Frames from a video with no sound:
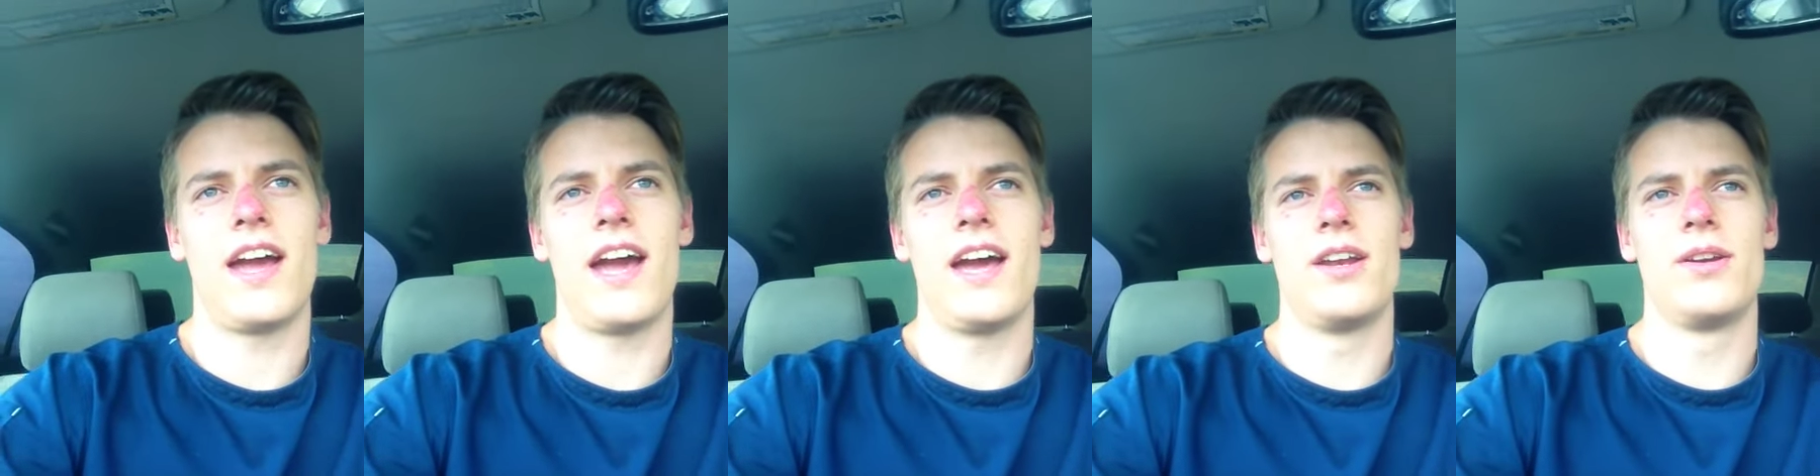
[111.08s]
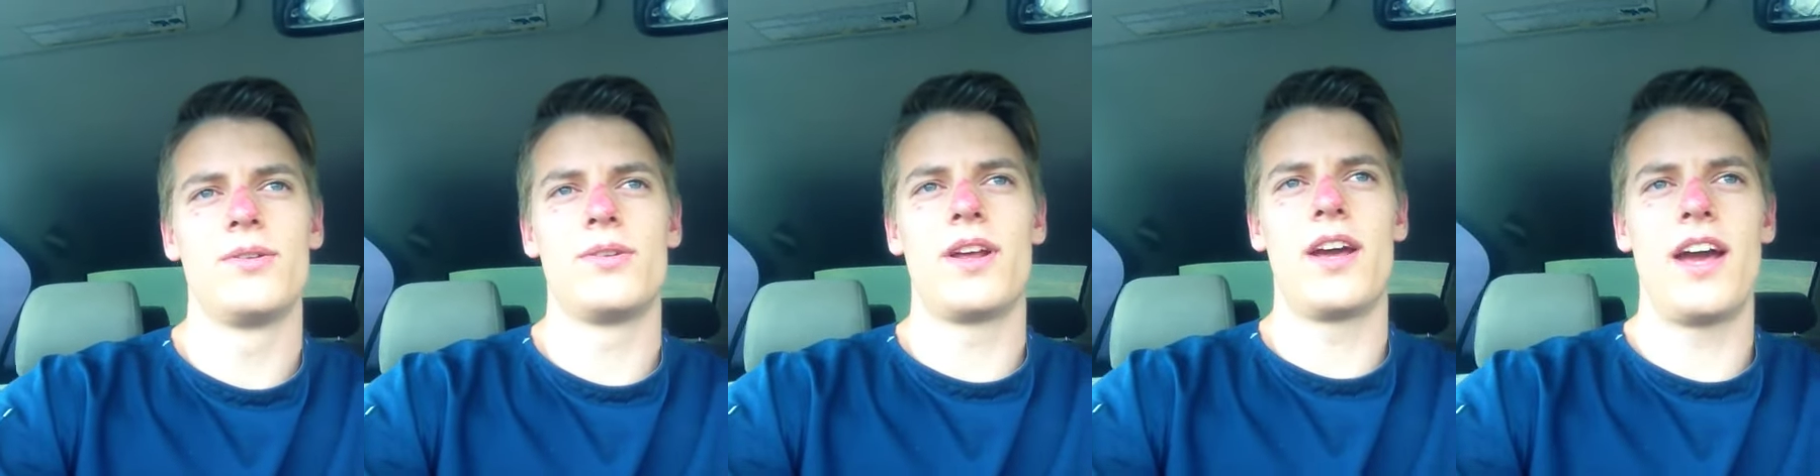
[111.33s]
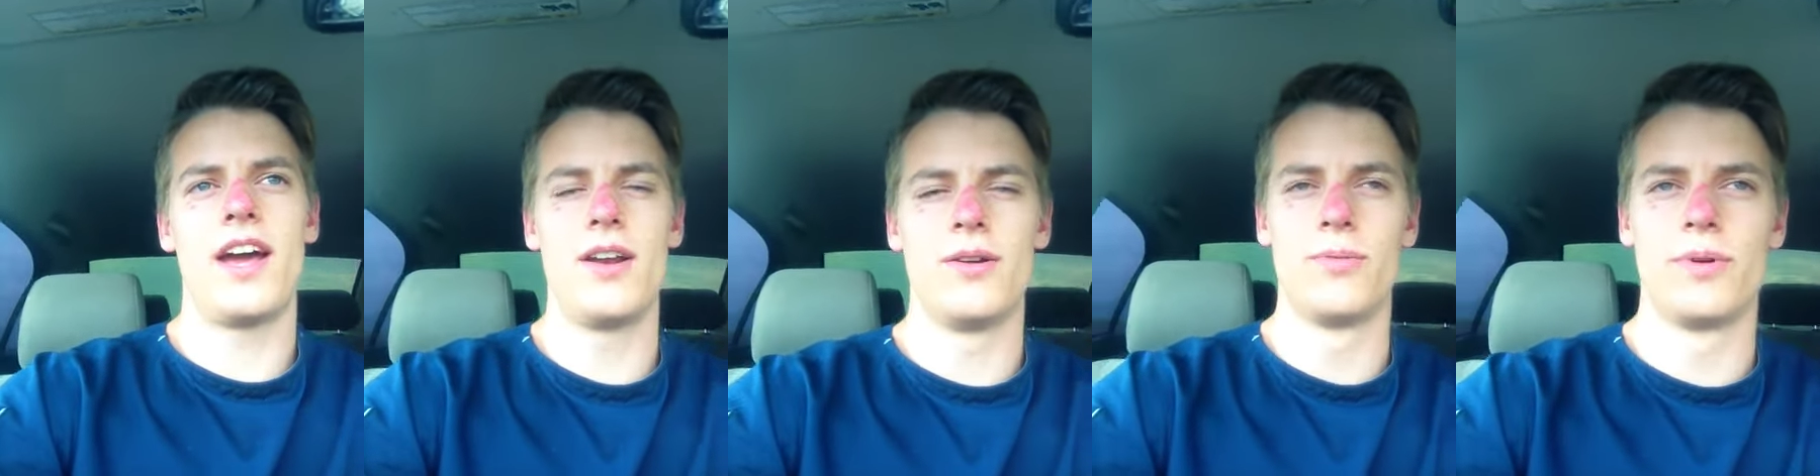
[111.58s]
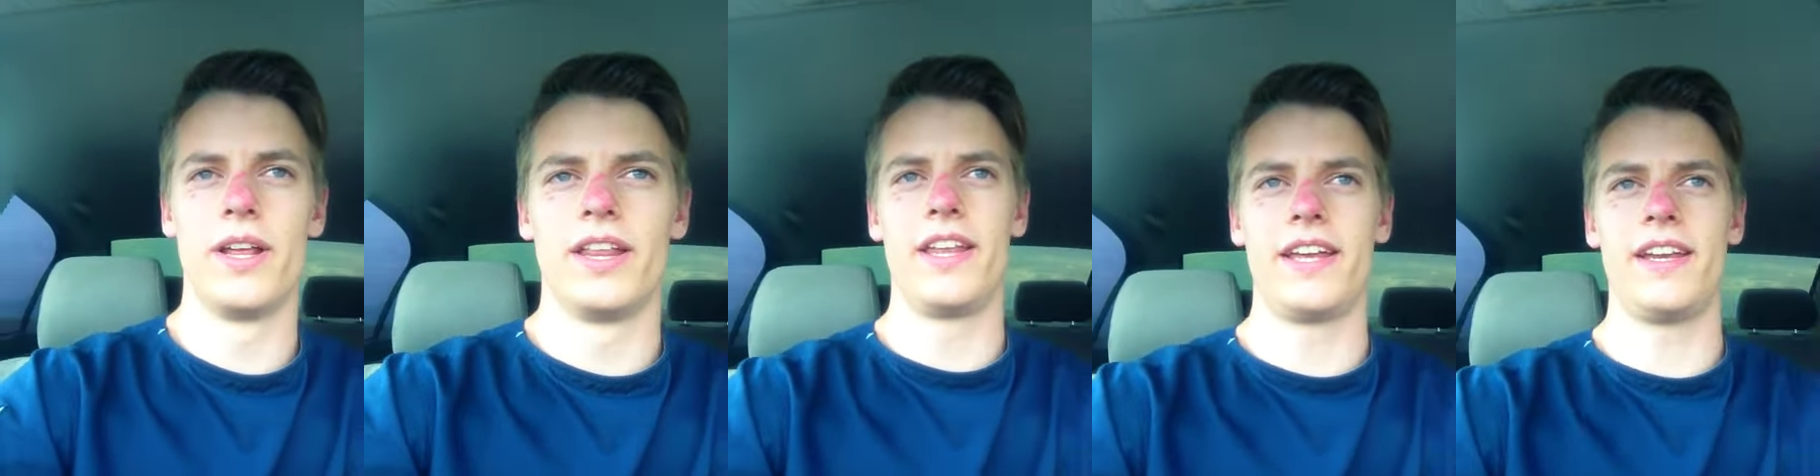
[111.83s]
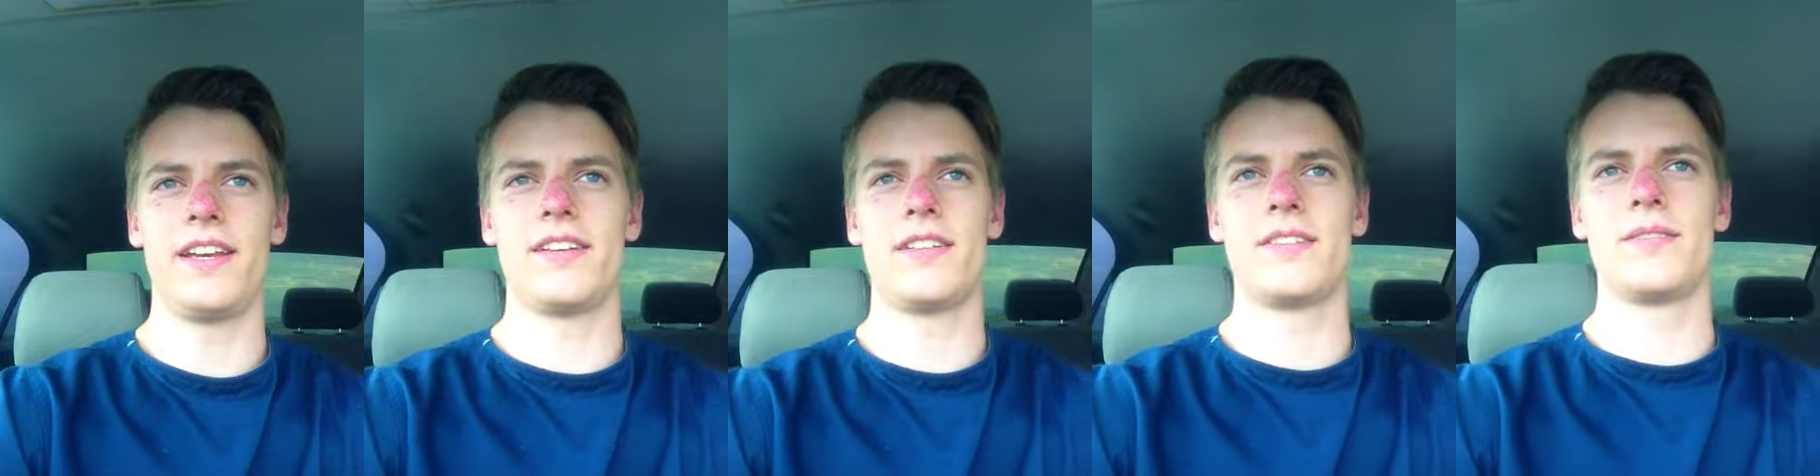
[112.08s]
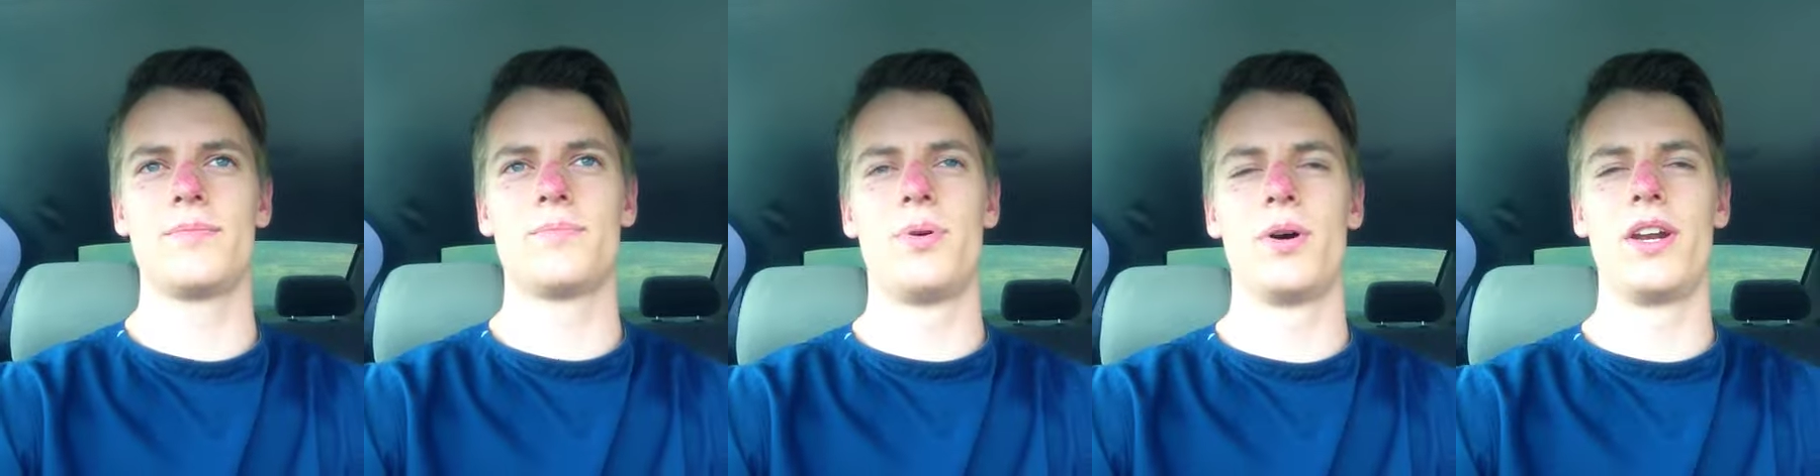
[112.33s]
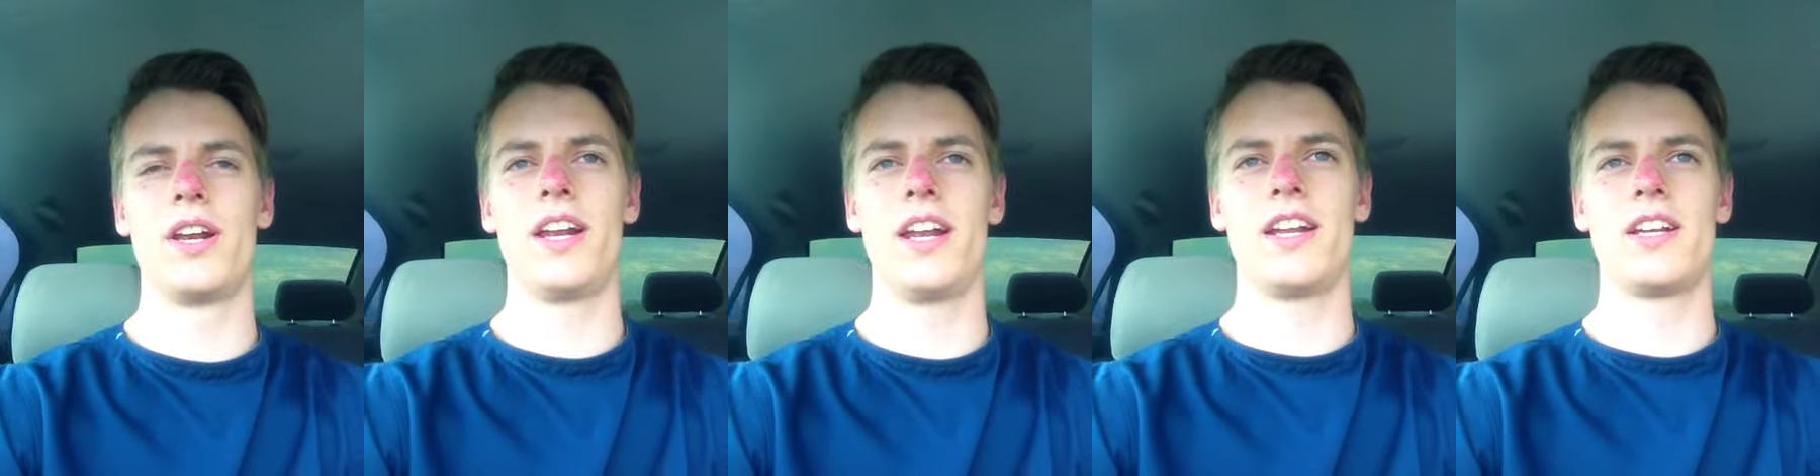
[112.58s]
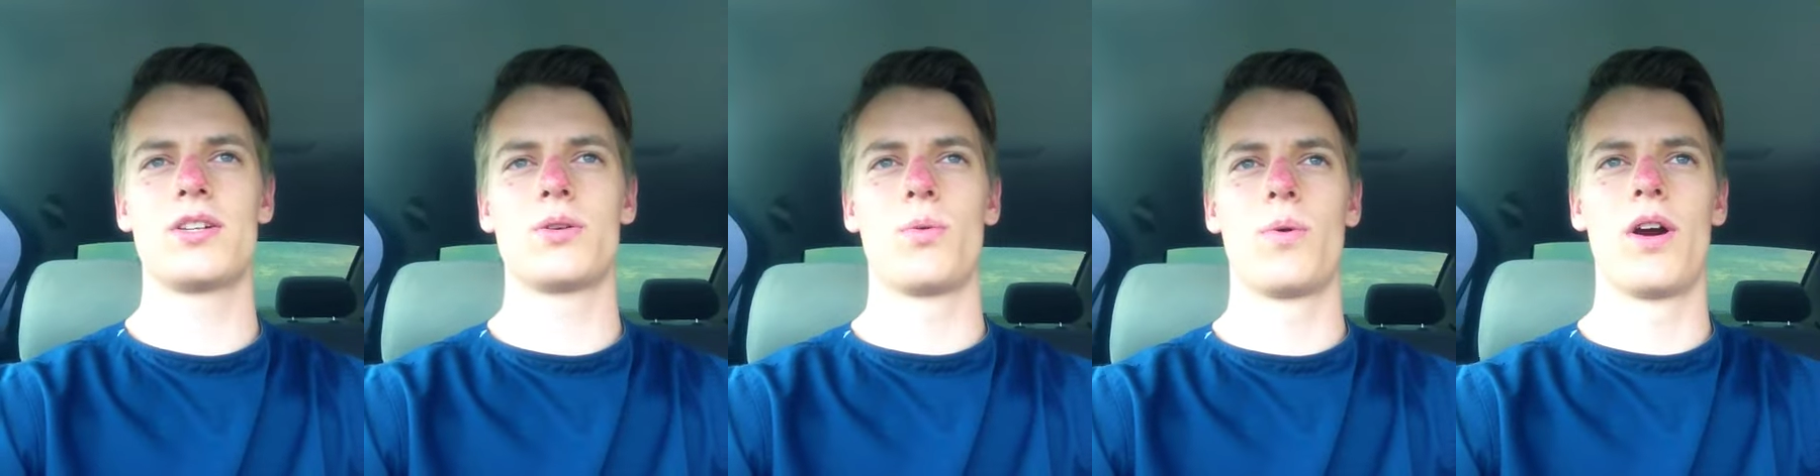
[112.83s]
and really put it
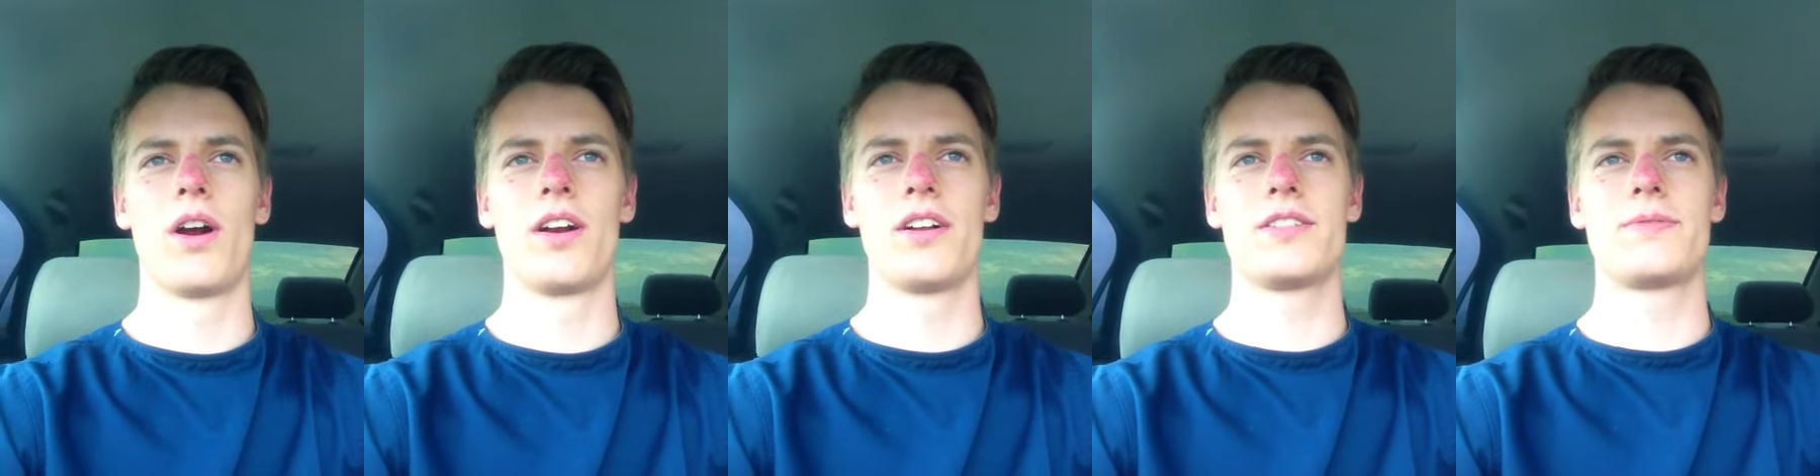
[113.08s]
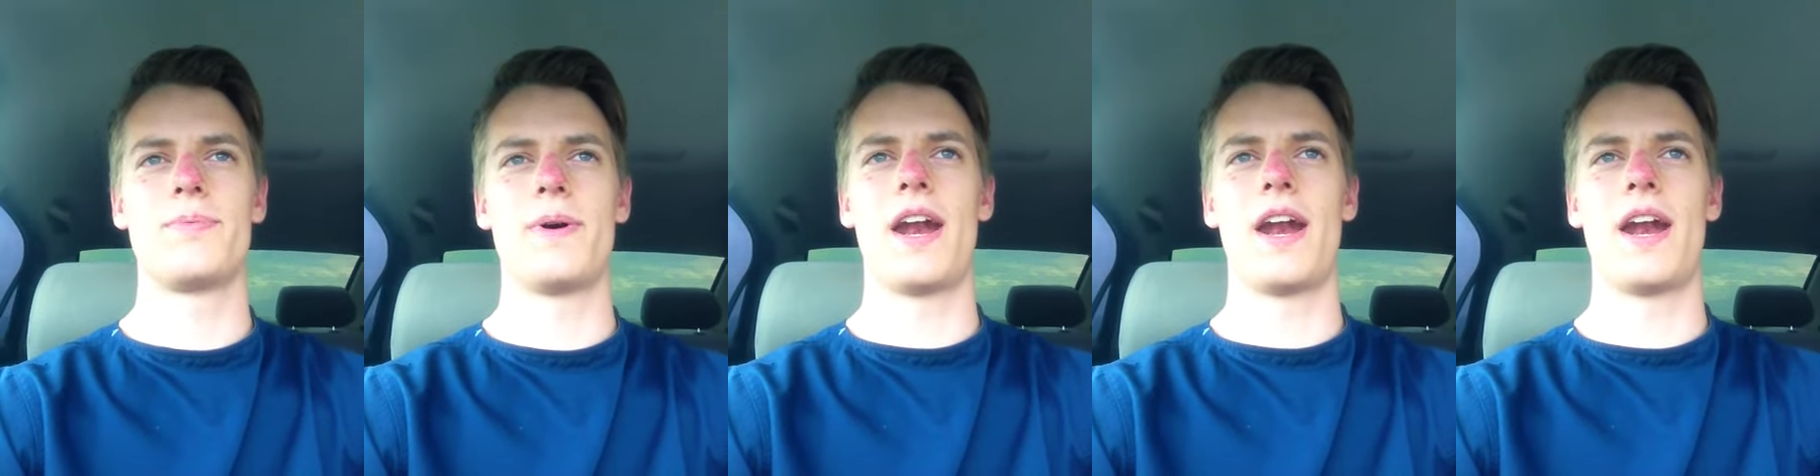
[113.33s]
into words.